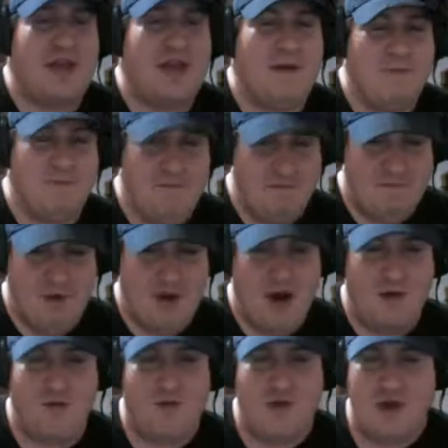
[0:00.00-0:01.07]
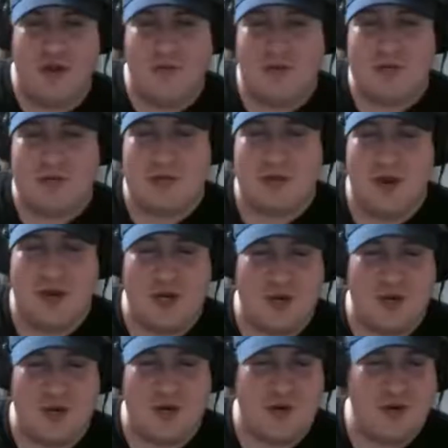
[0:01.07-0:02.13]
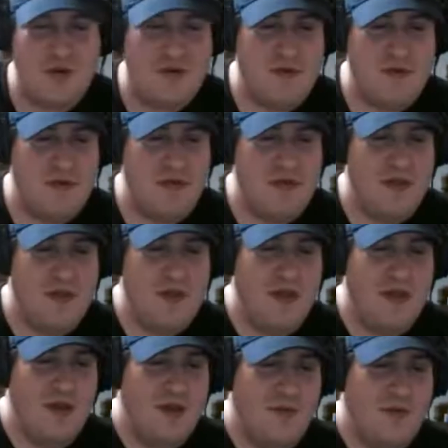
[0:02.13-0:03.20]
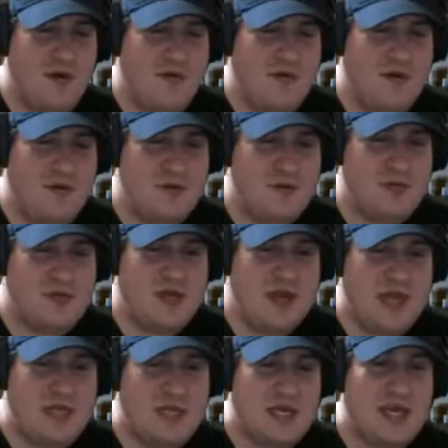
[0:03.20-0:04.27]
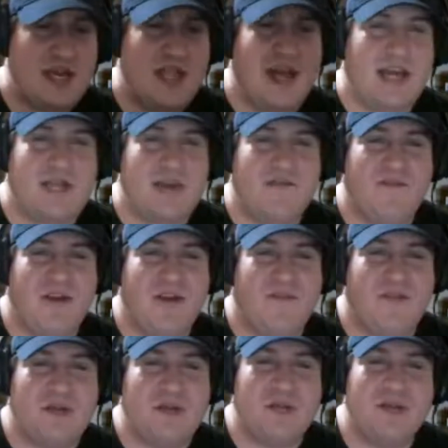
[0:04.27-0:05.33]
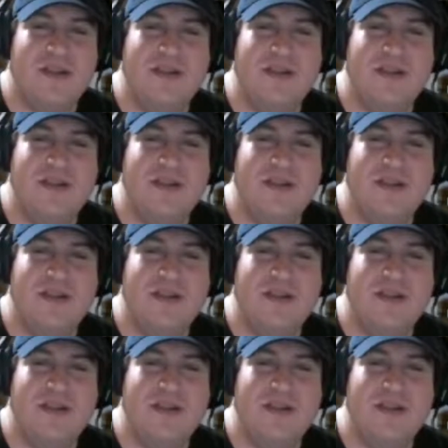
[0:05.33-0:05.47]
Yep, Bob Rooney was the treasurer. One of those instant classic favorites.